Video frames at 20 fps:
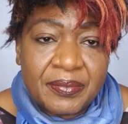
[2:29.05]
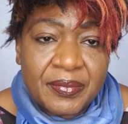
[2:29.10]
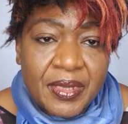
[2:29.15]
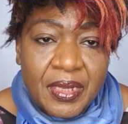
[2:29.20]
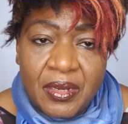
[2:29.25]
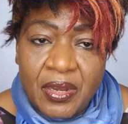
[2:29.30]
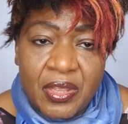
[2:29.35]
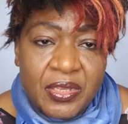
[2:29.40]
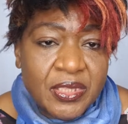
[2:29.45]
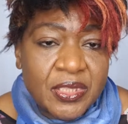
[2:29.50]

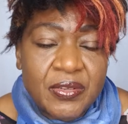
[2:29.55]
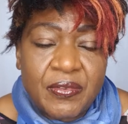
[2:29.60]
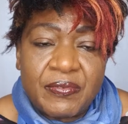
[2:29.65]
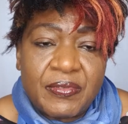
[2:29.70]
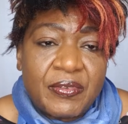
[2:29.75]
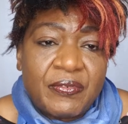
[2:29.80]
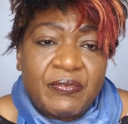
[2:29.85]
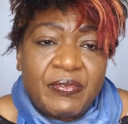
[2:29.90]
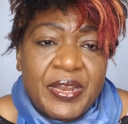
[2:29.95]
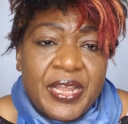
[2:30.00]
The lust of
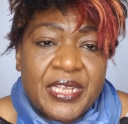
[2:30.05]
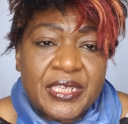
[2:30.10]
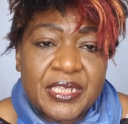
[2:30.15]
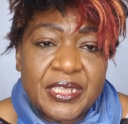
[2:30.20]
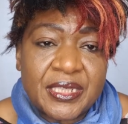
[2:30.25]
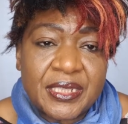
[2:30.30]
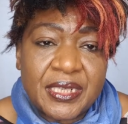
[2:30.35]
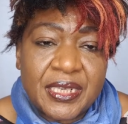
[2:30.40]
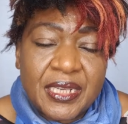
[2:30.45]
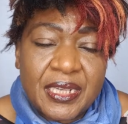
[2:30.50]
the flesh,
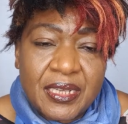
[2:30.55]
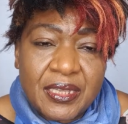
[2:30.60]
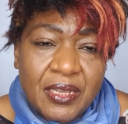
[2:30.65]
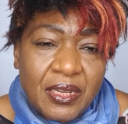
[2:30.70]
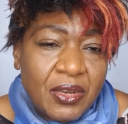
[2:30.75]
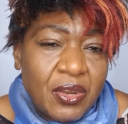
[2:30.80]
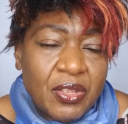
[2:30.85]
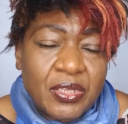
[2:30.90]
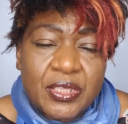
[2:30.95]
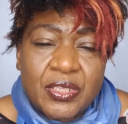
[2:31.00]
the
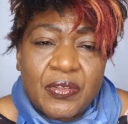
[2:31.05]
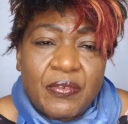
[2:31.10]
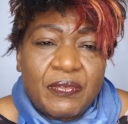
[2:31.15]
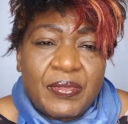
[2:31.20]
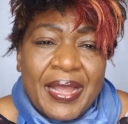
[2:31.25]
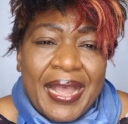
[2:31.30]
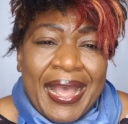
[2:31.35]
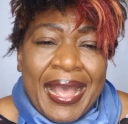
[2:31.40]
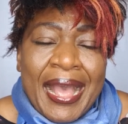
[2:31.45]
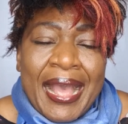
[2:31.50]
lust of
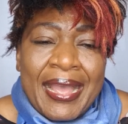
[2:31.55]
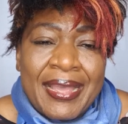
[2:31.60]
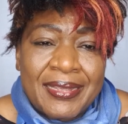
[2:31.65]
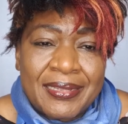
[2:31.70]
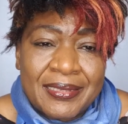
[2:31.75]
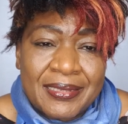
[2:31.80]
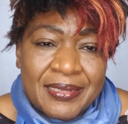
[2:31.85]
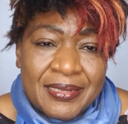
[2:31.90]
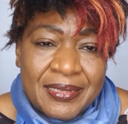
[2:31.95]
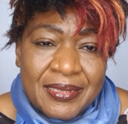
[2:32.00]
the
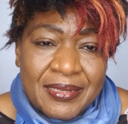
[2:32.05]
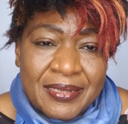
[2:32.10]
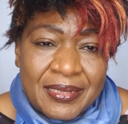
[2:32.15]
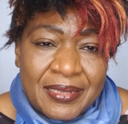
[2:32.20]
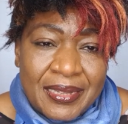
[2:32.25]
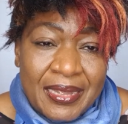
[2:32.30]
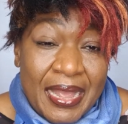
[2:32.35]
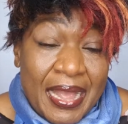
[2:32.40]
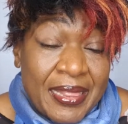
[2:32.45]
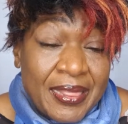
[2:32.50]
eyes,
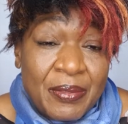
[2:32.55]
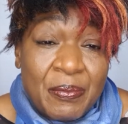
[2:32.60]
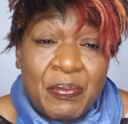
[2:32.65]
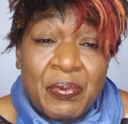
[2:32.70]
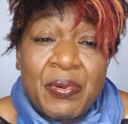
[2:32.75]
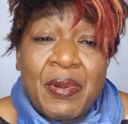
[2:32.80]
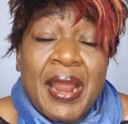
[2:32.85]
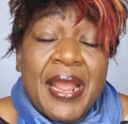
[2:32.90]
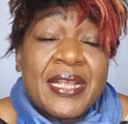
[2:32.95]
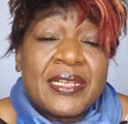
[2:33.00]
and the
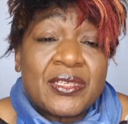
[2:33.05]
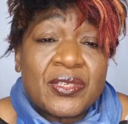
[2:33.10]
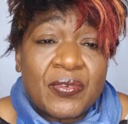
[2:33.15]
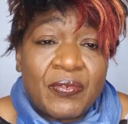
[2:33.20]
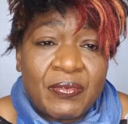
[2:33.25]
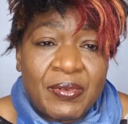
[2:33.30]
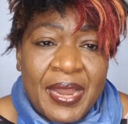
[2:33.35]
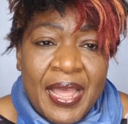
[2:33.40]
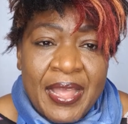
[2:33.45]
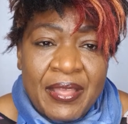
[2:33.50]
pride
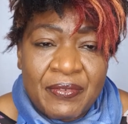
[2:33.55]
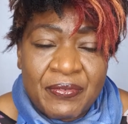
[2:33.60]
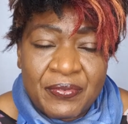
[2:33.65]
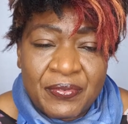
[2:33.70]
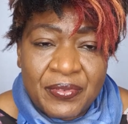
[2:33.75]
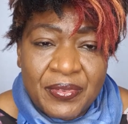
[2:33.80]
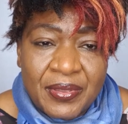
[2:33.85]
of life.